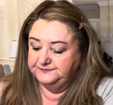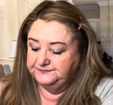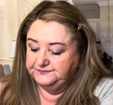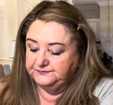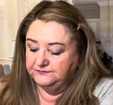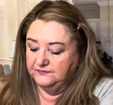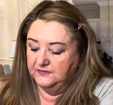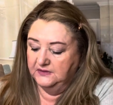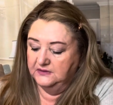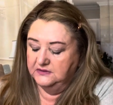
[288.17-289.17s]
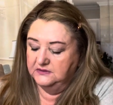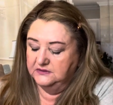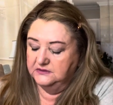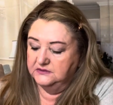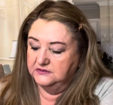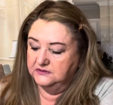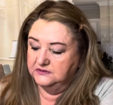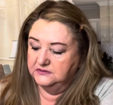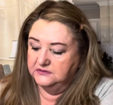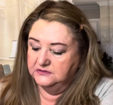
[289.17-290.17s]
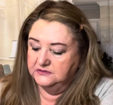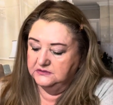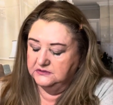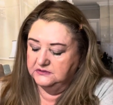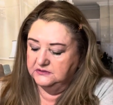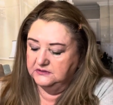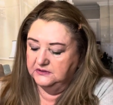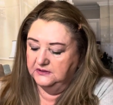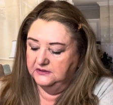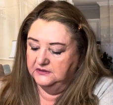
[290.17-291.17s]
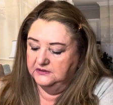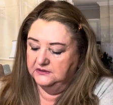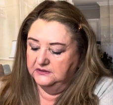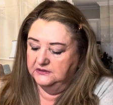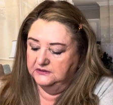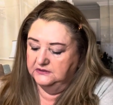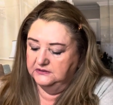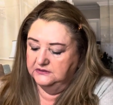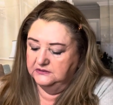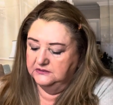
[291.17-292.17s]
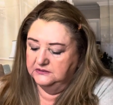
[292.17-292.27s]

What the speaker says: [no speech]